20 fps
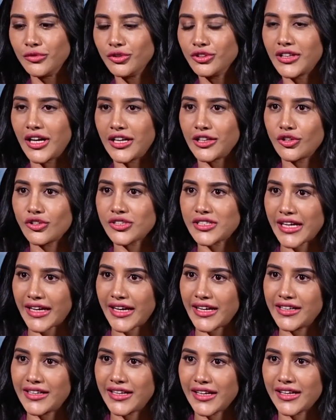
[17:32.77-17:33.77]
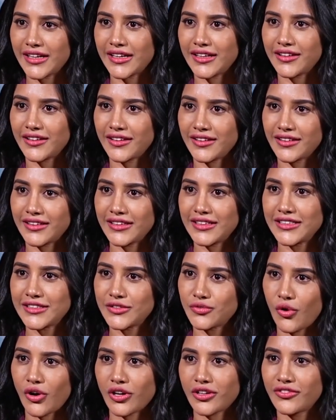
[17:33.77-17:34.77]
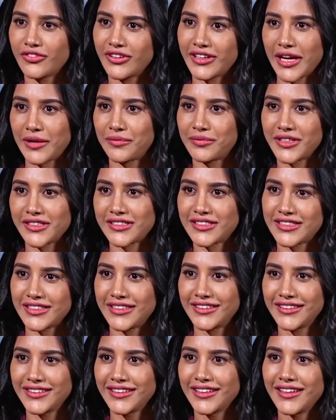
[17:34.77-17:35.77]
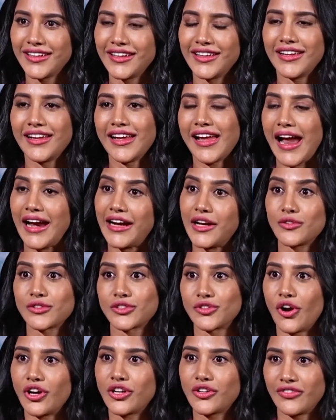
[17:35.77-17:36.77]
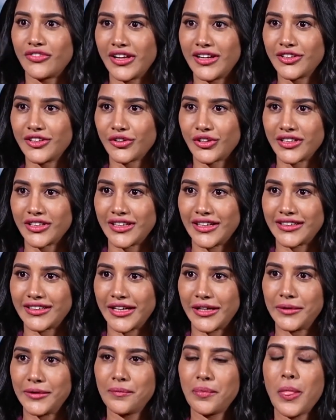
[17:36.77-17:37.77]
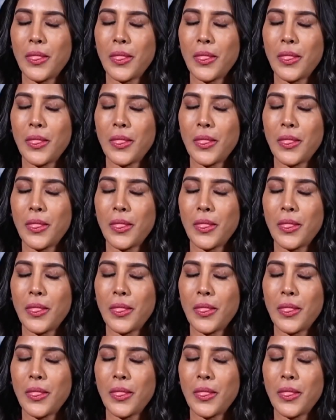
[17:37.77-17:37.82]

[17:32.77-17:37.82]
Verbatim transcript: Dantlo second day is what we kept that scene and I was not well during oh. that time.